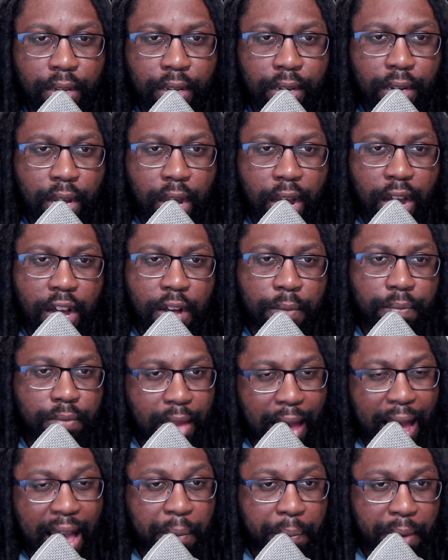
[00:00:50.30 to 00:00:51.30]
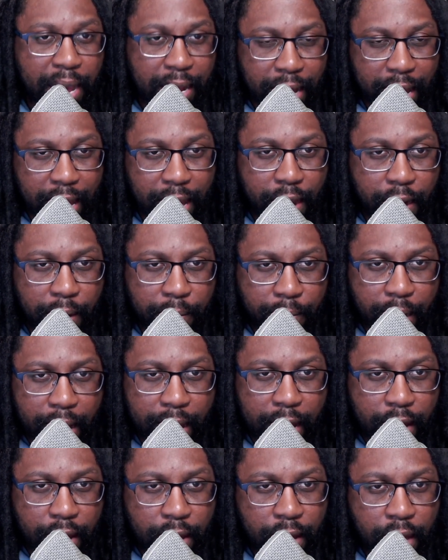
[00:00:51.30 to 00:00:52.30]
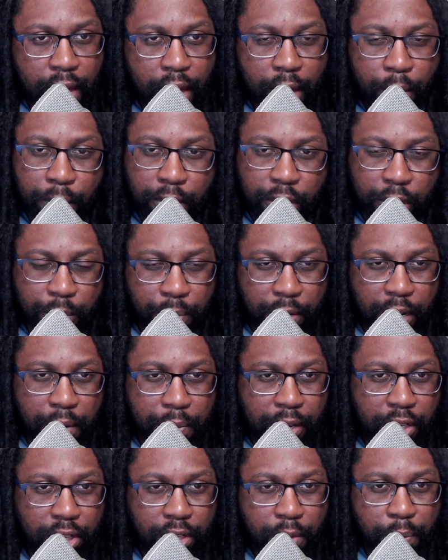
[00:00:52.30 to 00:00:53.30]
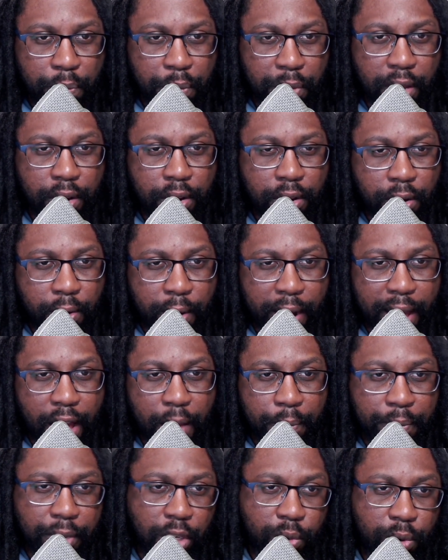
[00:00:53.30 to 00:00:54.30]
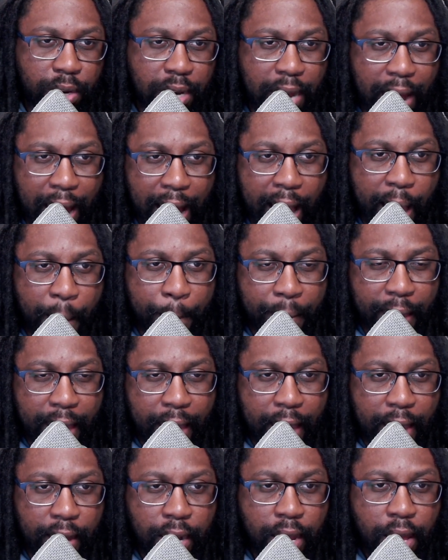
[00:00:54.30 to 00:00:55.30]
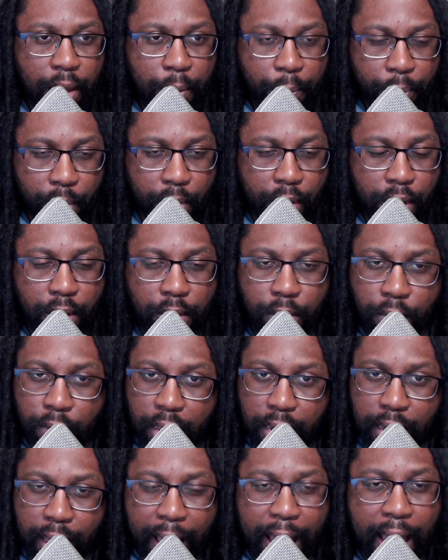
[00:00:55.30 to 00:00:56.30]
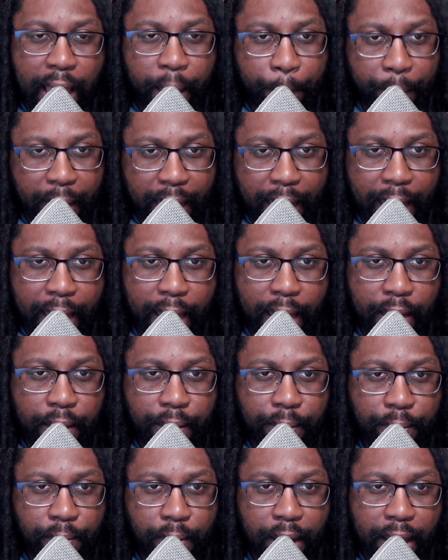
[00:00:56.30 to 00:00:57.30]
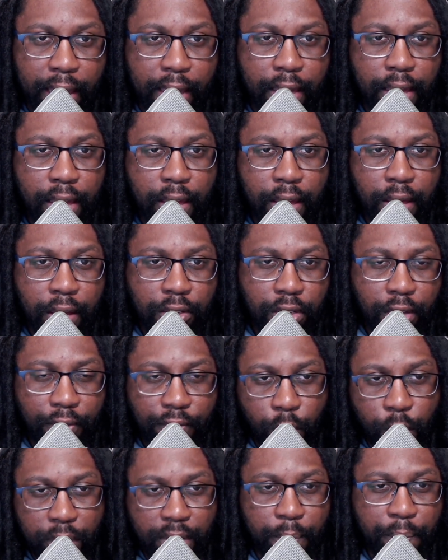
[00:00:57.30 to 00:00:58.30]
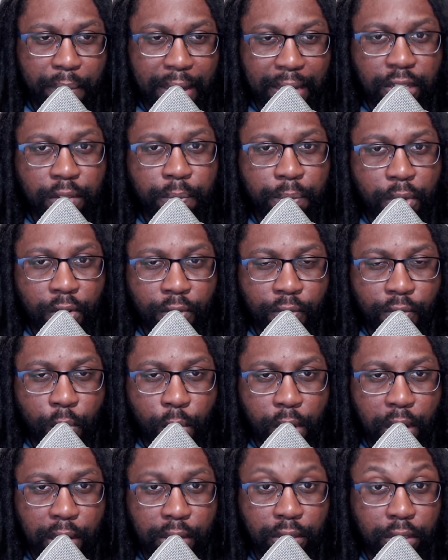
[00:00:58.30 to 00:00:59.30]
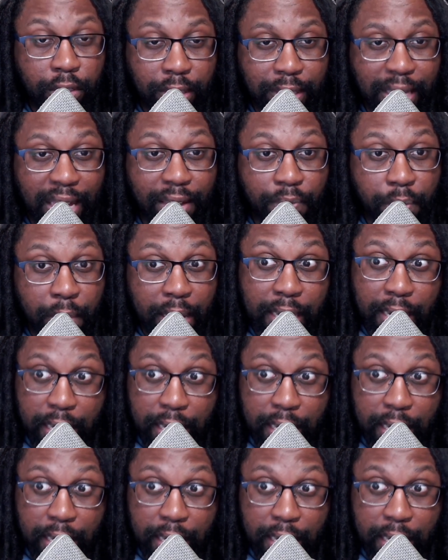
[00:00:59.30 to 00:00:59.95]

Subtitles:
the iPad Air, right, which is pretty much the middle ground between the iPad Pro and the iPad, right? So if you want the best of both worlds to save money,